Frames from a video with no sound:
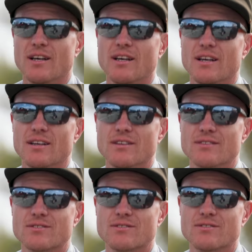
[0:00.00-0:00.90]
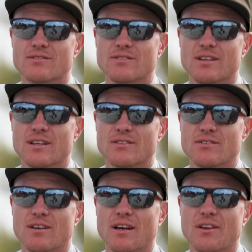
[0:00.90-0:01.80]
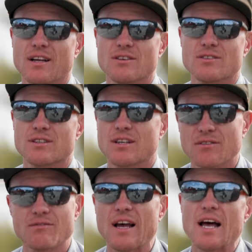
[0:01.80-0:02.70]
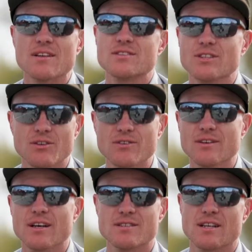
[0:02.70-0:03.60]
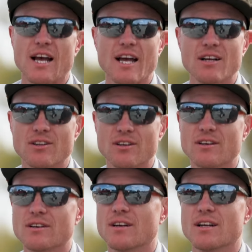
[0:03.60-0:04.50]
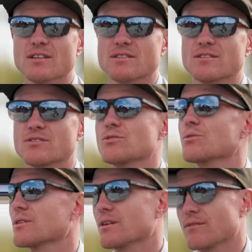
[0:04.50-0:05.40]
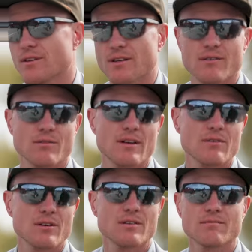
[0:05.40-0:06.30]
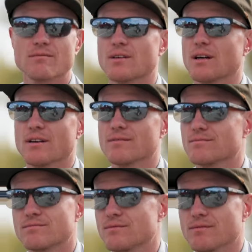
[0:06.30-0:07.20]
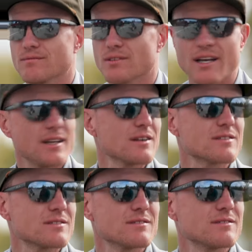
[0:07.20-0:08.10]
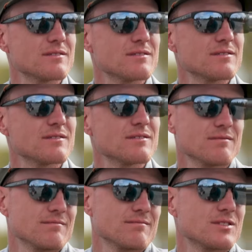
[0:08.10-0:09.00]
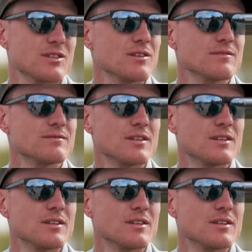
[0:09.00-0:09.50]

is it, I think it just could advance you as an angler and as a steward of the river um, light years. Mm-hmm. So